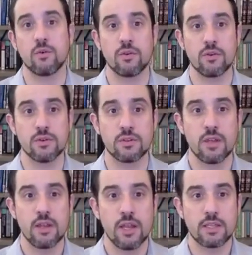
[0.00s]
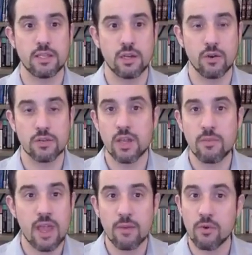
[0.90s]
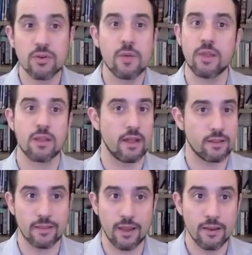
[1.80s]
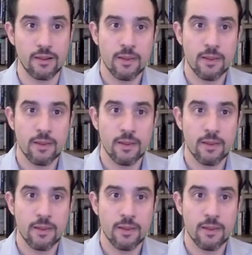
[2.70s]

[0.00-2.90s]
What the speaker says: or it's a zero-sum game or something like that.